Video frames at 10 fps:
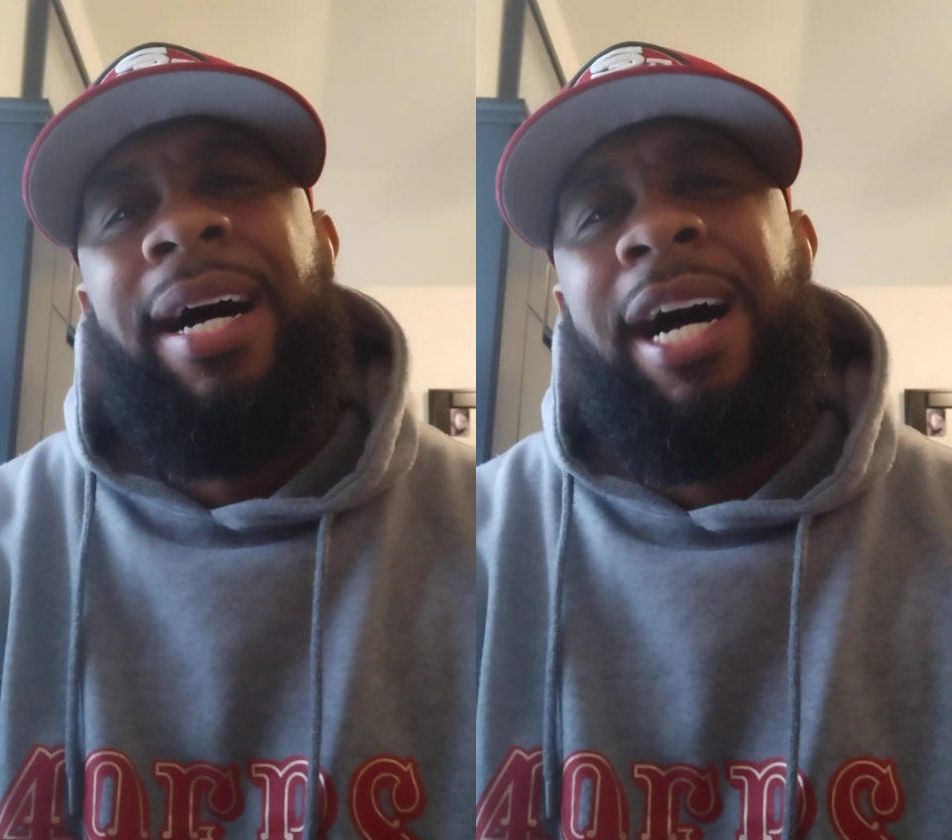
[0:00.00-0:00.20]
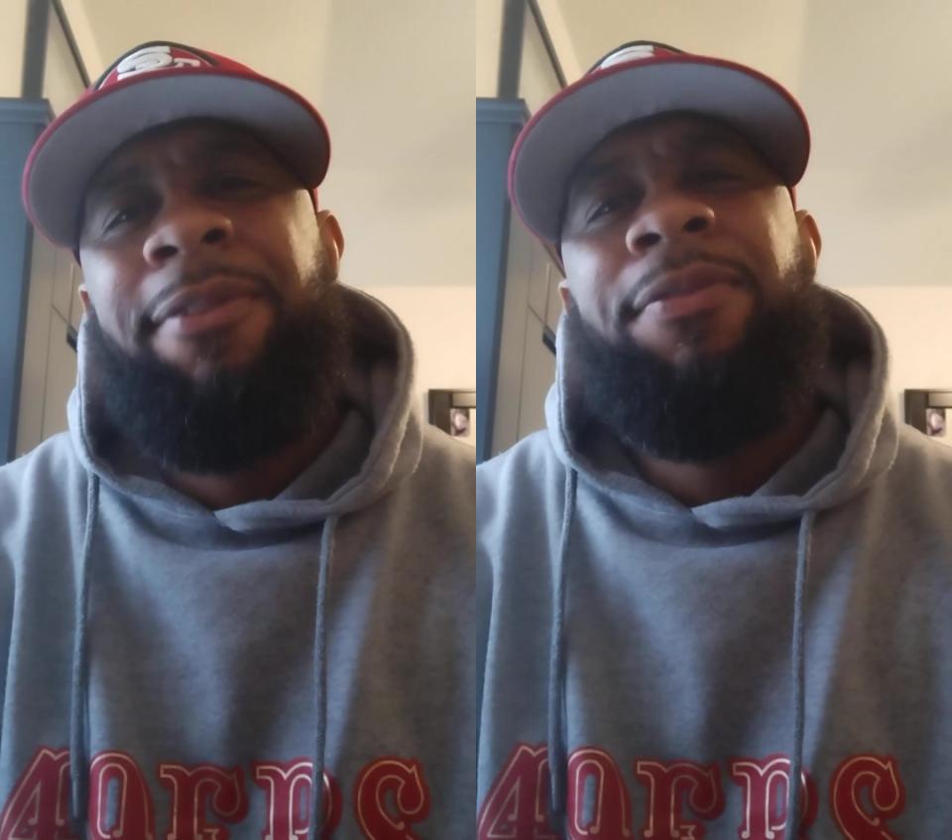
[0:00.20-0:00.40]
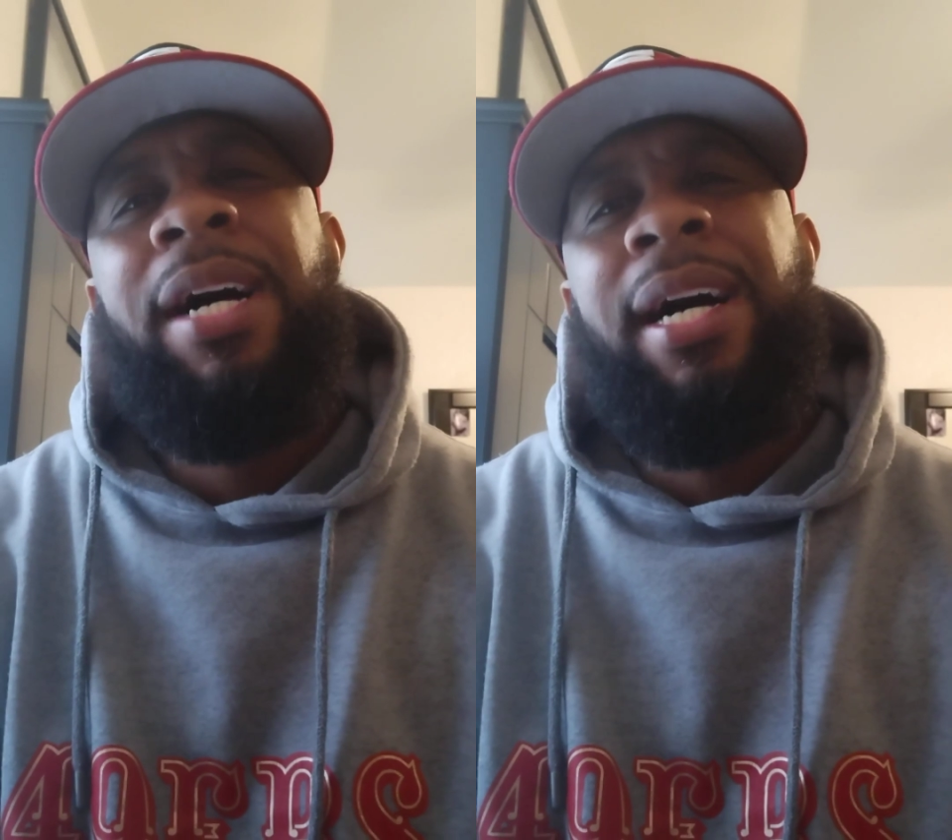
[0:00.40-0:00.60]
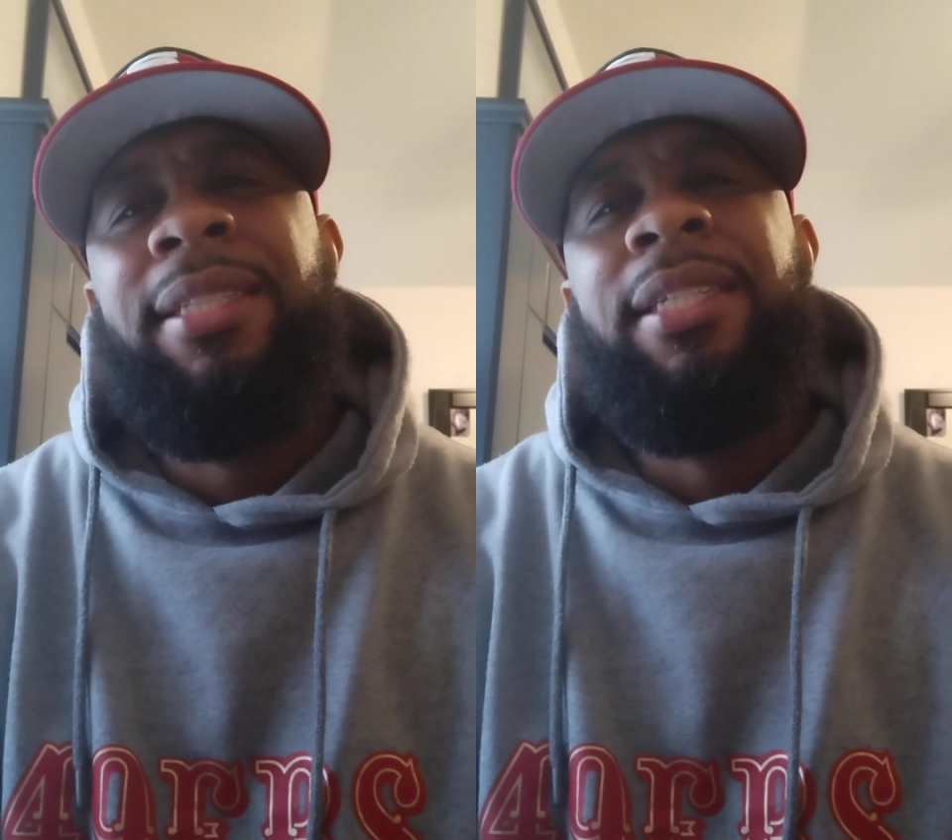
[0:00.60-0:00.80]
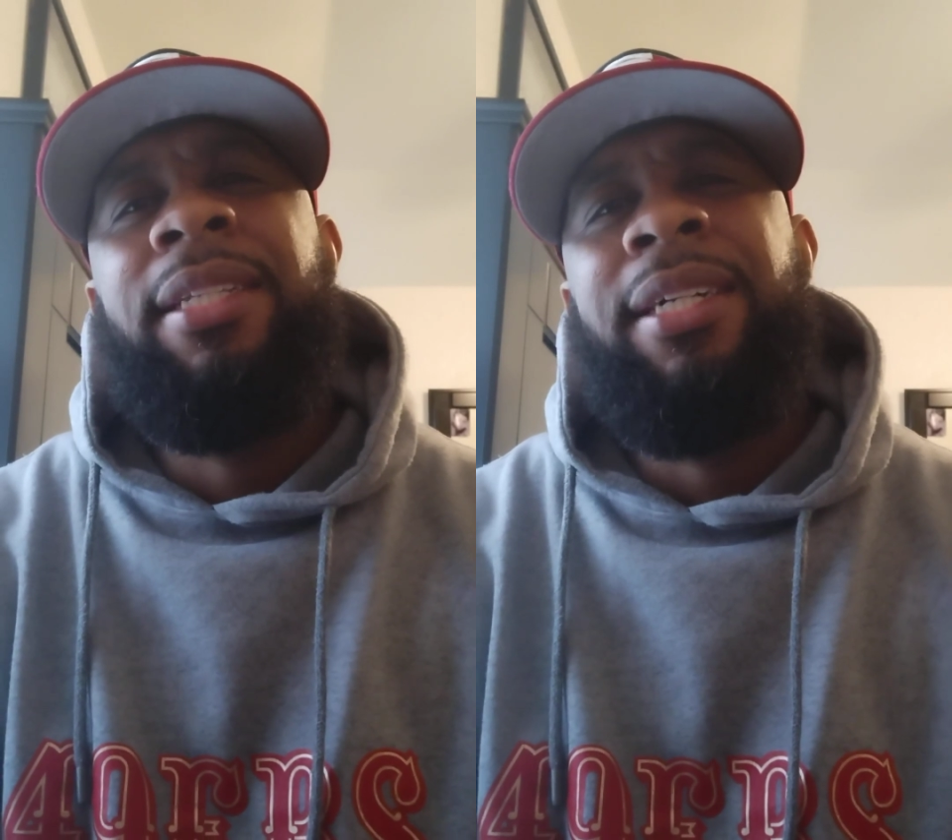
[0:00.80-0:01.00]
I
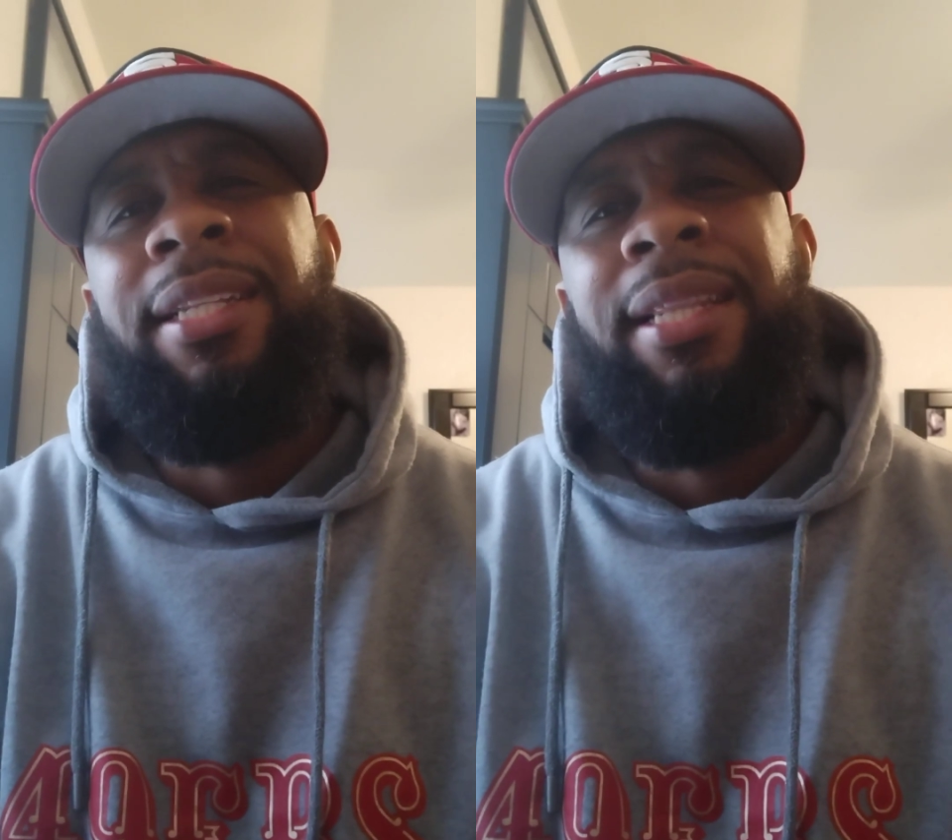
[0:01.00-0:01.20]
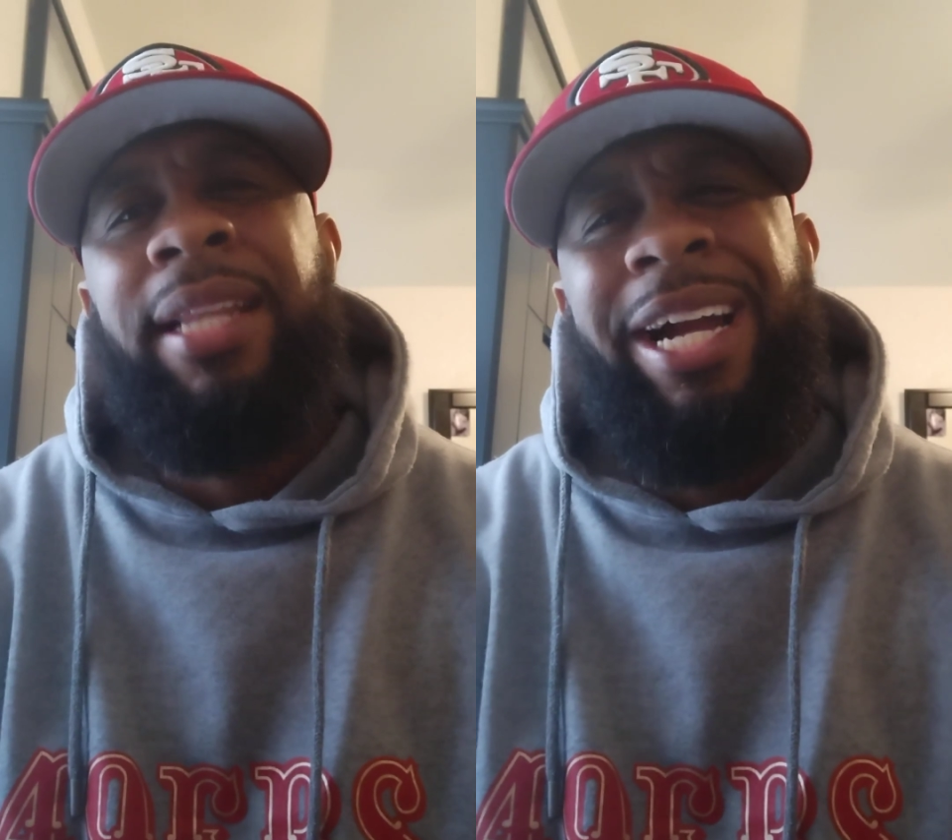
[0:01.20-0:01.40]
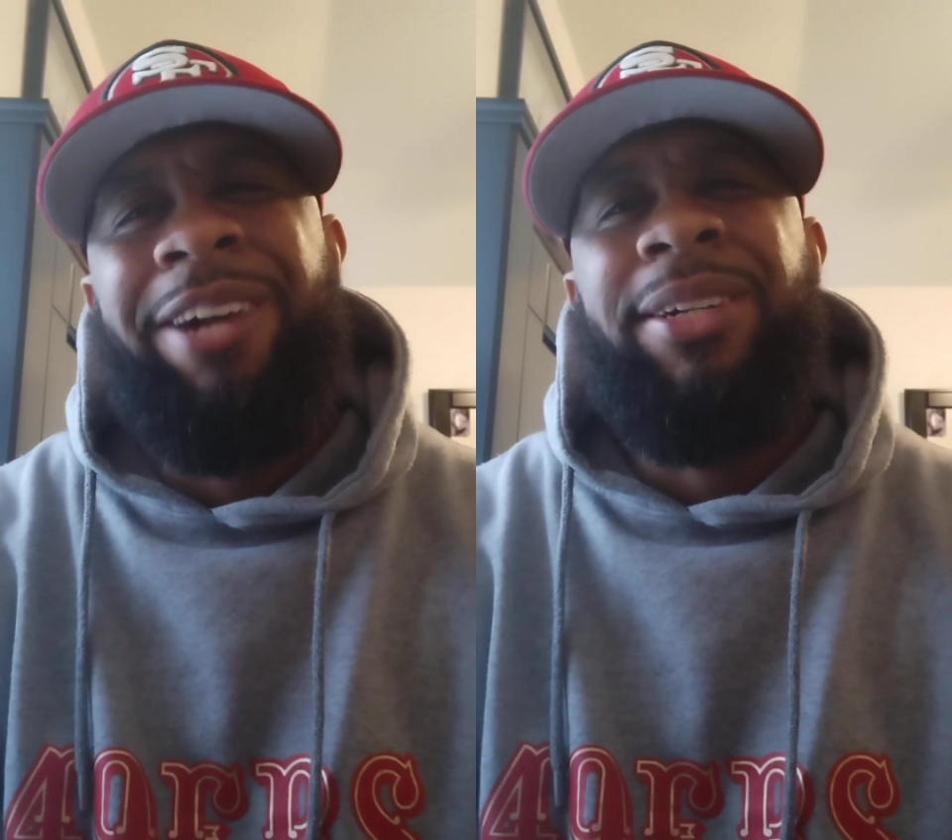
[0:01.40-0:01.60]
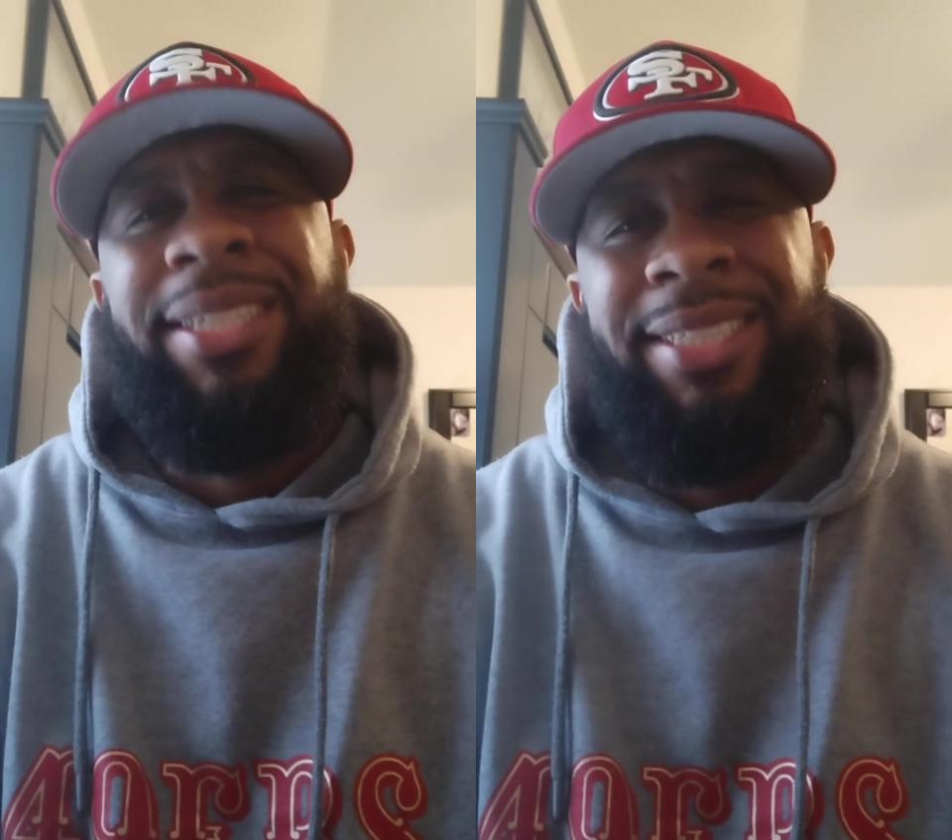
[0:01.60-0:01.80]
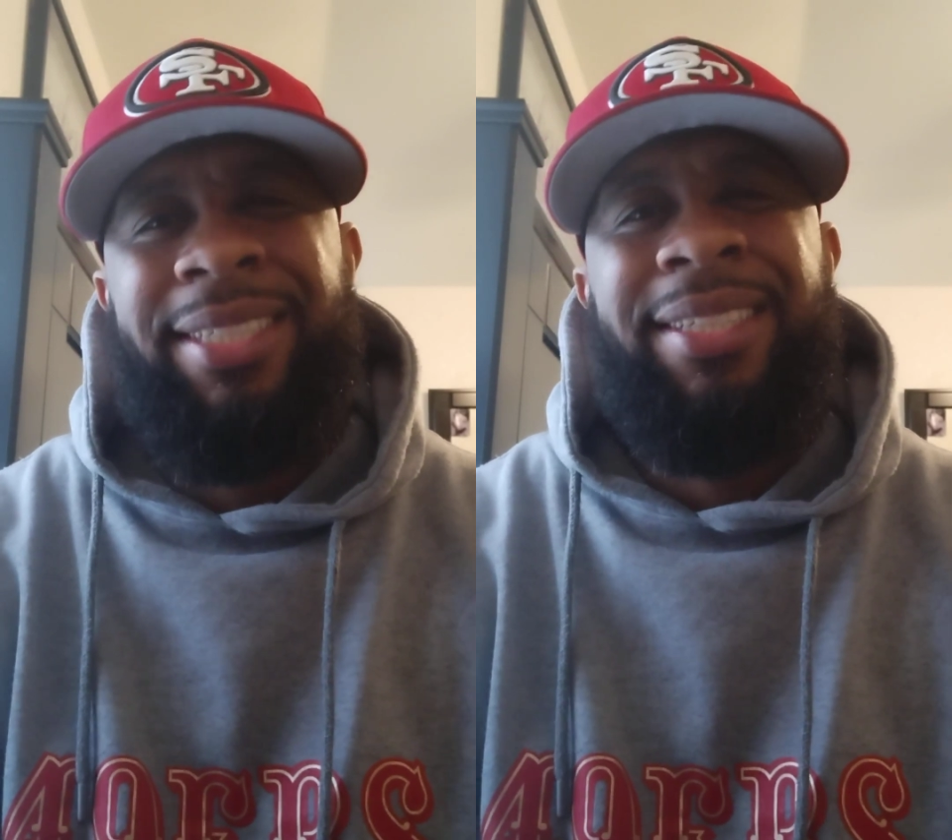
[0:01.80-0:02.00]
find it
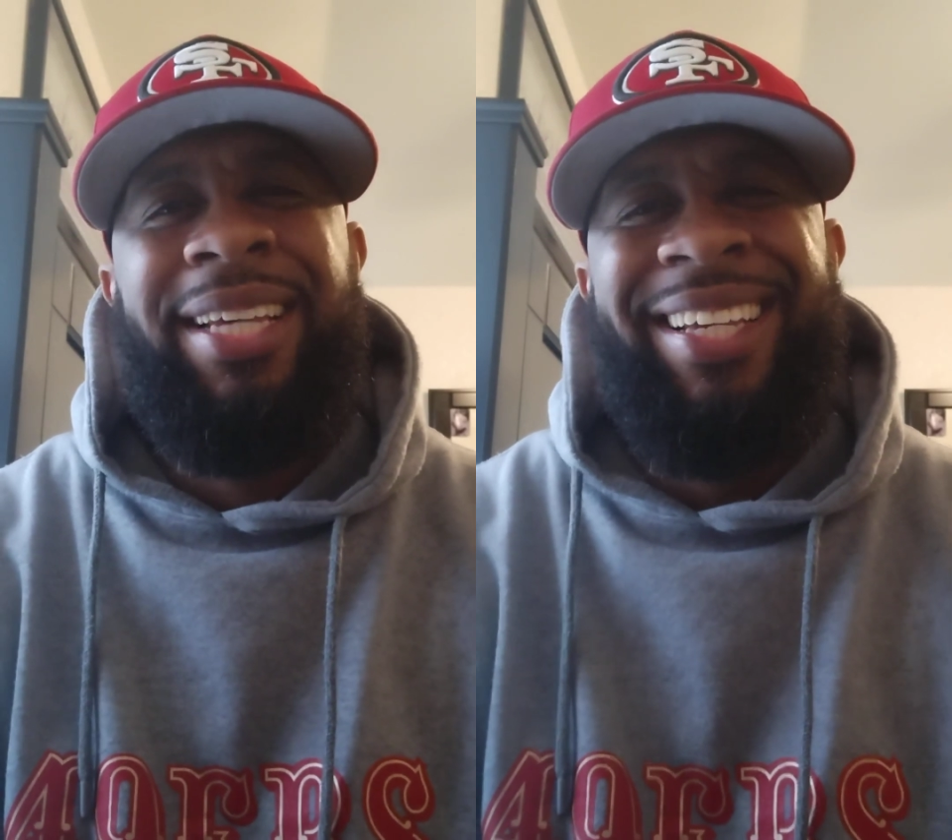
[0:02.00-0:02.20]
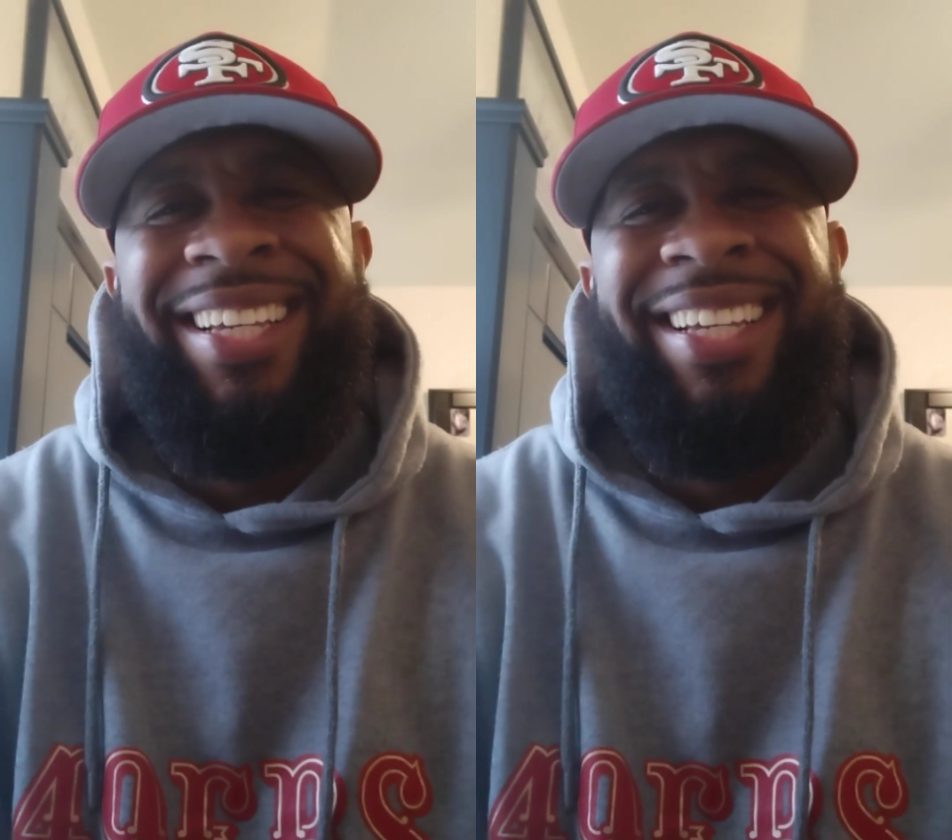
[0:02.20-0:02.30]
hilarious